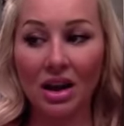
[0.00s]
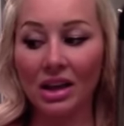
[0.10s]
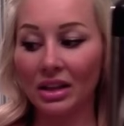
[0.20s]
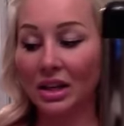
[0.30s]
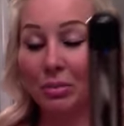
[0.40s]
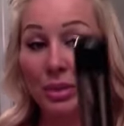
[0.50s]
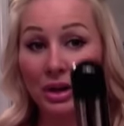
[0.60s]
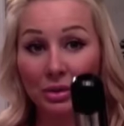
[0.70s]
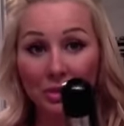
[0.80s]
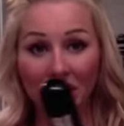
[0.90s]
I like it
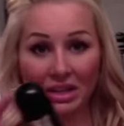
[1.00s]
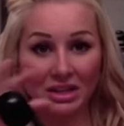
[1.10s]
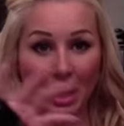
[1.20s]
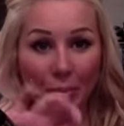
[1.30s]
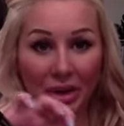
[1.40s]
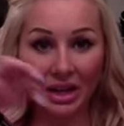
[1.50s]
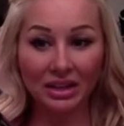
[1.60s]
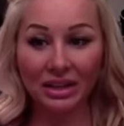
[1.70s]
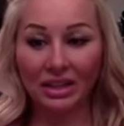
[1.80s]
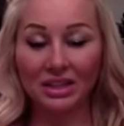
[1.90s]
better because it's not big
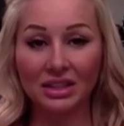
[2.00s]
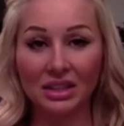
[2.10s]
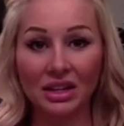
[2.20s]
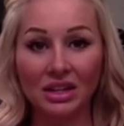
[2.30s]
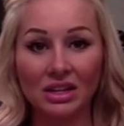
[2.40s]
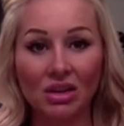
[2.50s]
and then gets skinny.